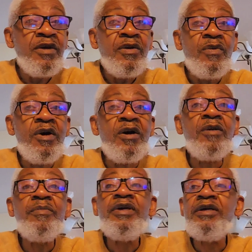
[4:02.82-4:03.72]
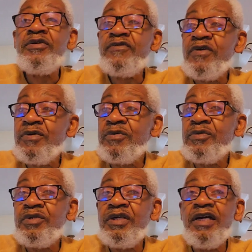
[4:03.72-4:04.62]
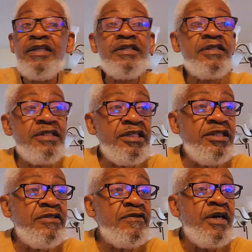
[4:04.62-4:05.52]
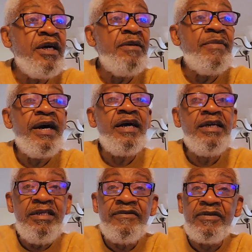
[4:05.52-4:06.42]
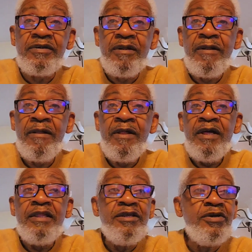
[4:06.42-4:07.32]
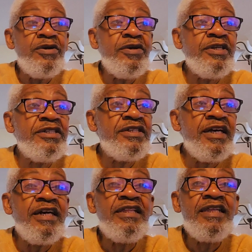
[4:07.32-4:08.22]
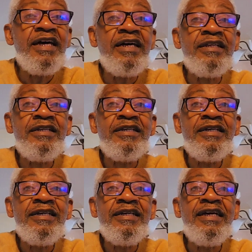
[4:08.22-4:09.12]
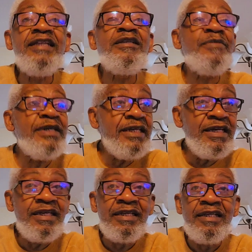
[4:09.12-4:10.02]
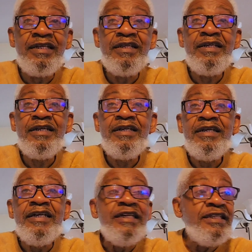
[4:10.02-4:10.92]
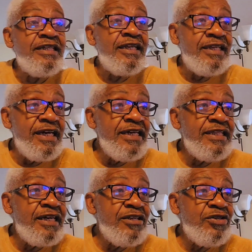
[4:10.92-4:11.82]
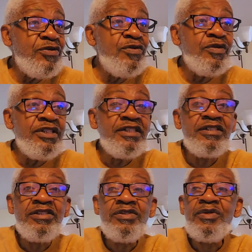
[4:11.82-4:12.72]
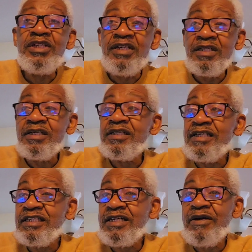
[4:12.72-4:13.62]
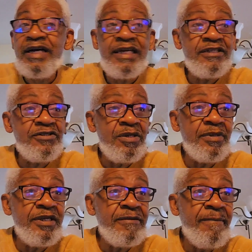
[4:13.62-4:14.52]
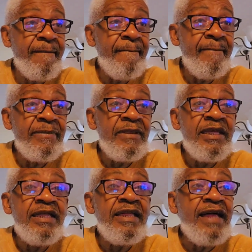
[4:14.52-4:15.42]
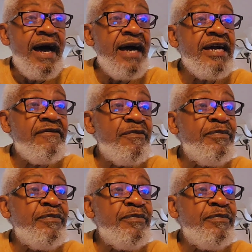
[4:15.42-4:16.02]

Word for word: We're all being controlled and deceived by evil. You heard it said that in the beginning, the day that you listen to another, that's how I interpret it. I have